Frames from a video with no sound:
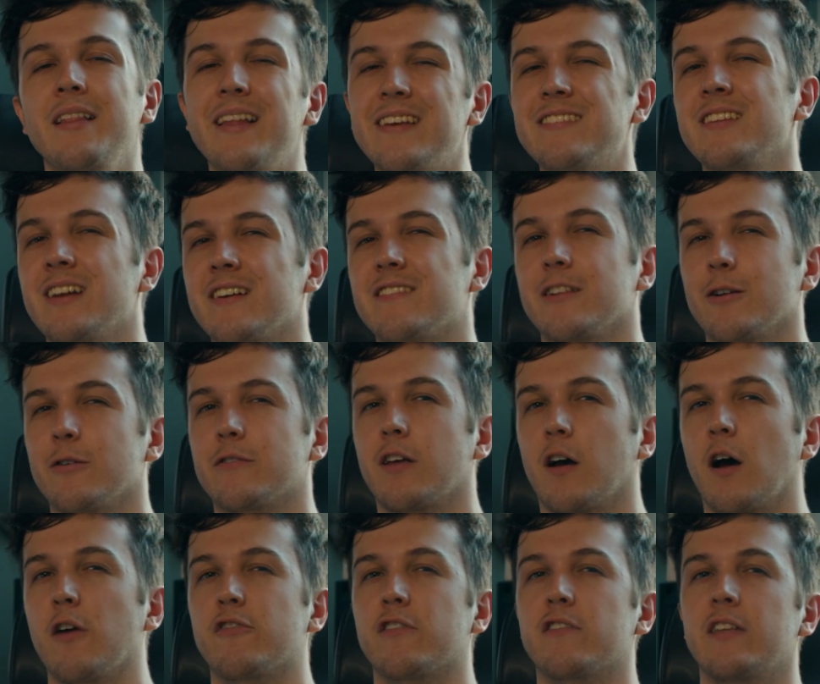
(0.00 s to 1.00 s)
a nice little
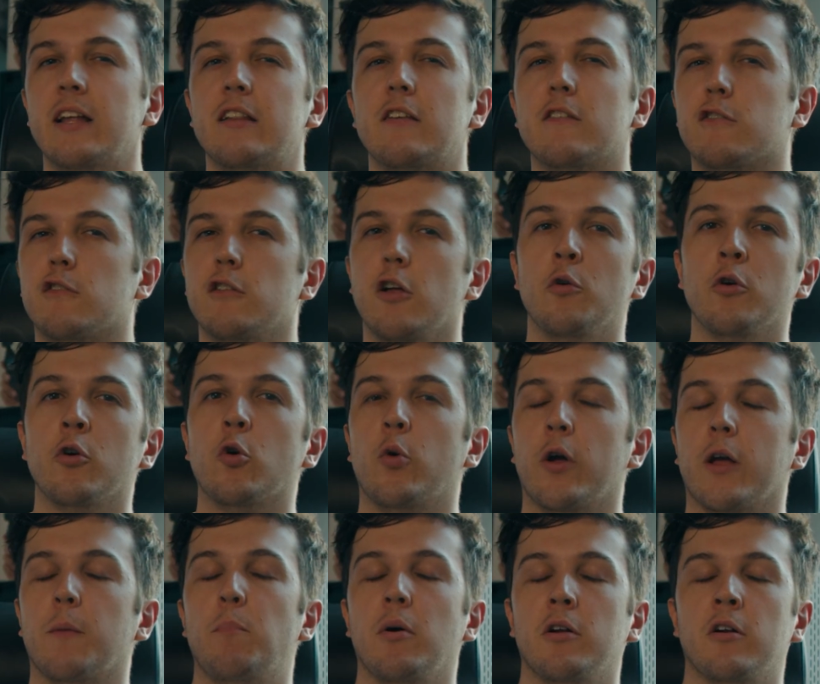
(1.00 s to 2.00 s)
touch. It's like the slow and
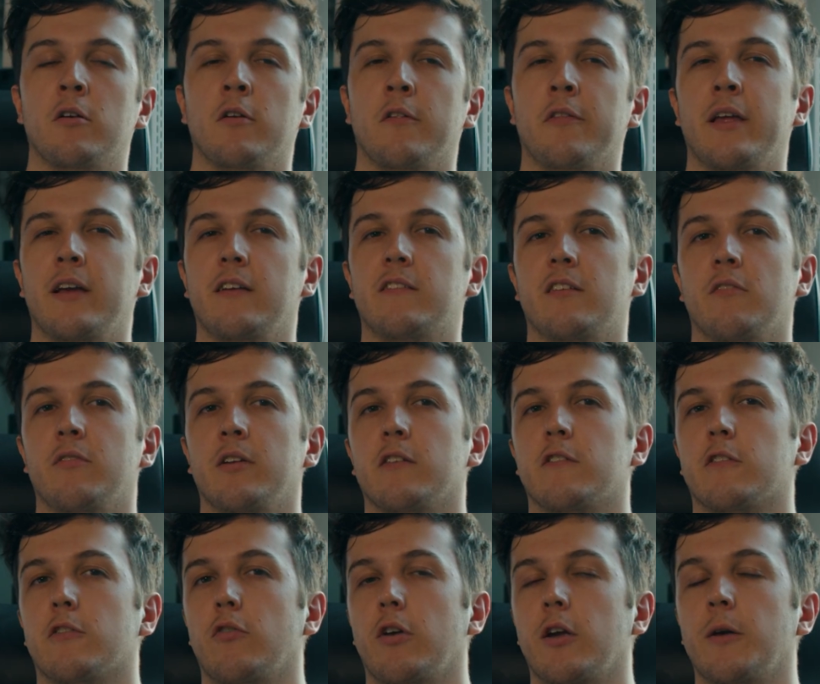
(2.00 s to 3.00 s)
quick button on the
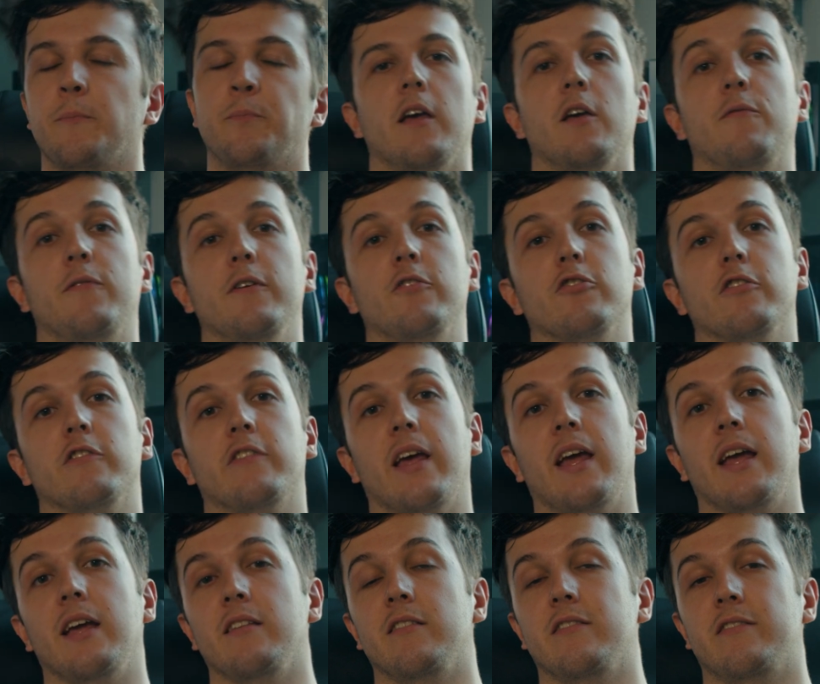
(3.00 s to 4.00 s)
A7S III. It features
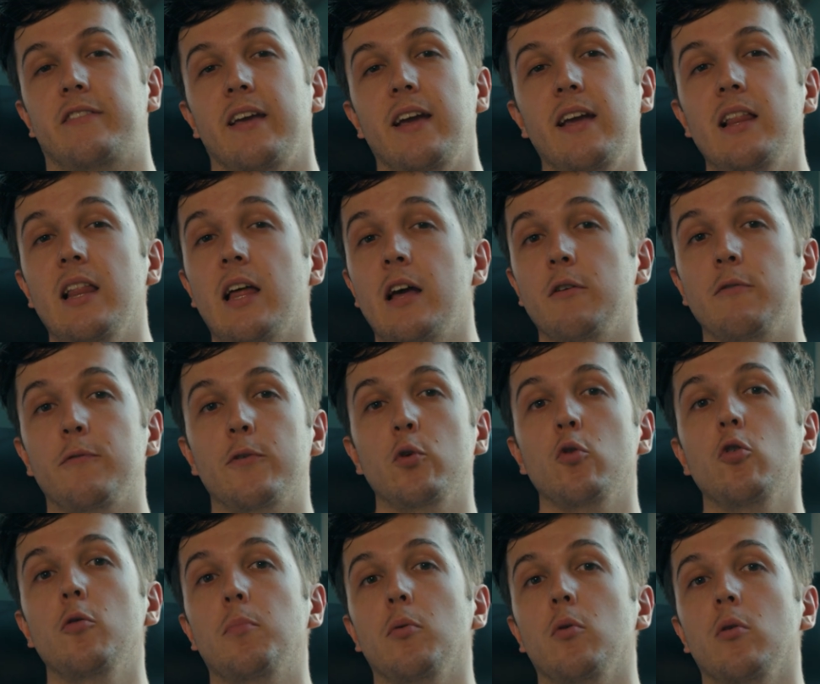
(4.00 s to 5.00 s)
a daylight
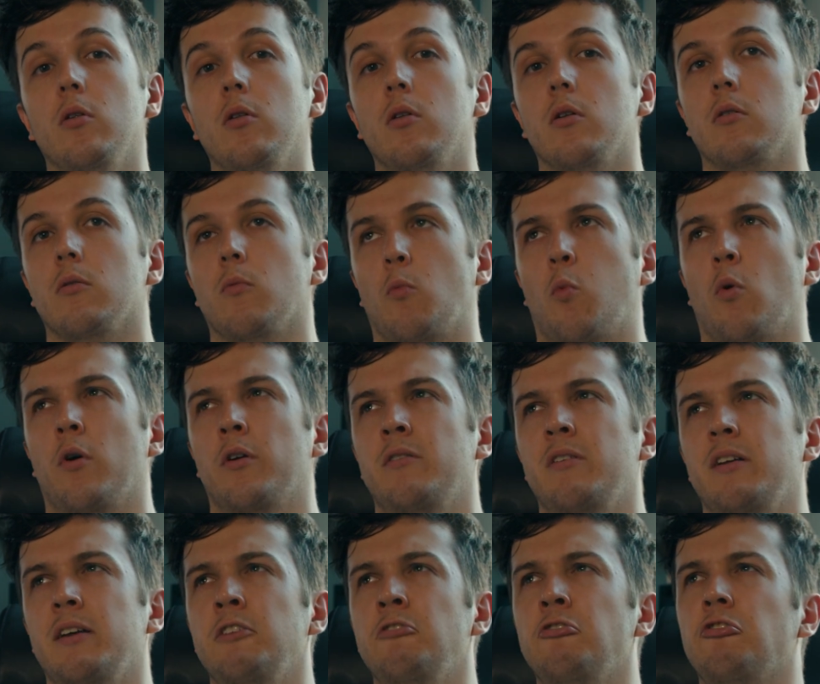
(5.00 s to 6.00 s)
viewable 1
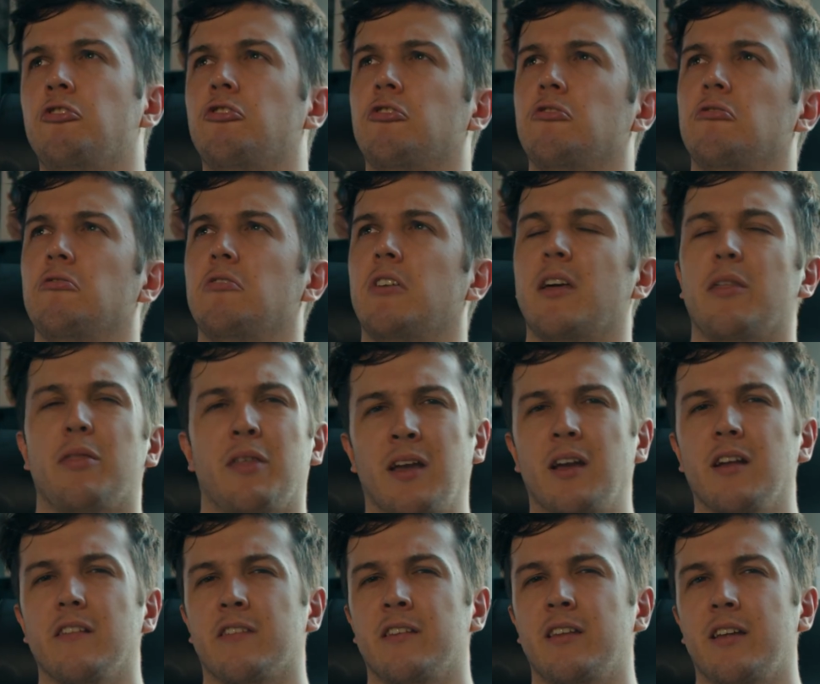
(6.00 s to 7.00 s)
inch, I
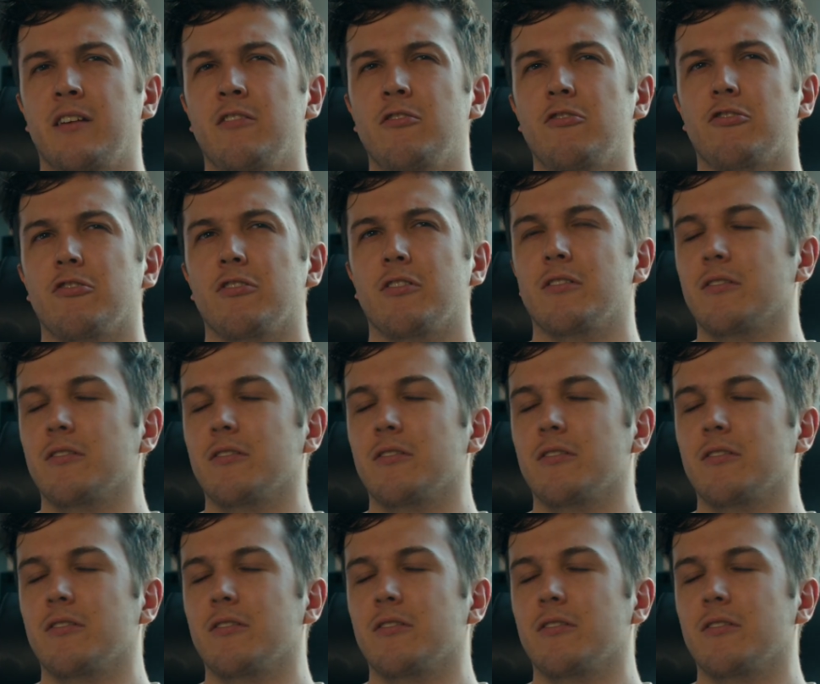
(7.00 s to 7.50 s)
think it's an inch.